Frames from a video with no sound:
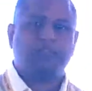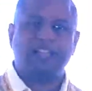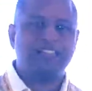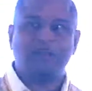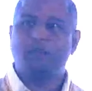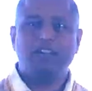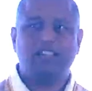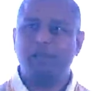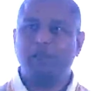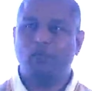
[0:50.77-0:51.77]
Can
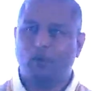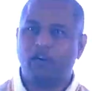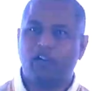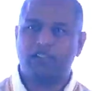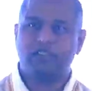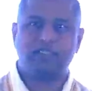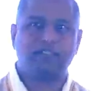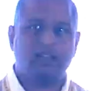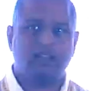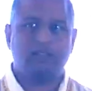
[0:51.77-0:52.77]
someone tell me what
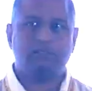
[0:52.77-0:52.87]
does uh,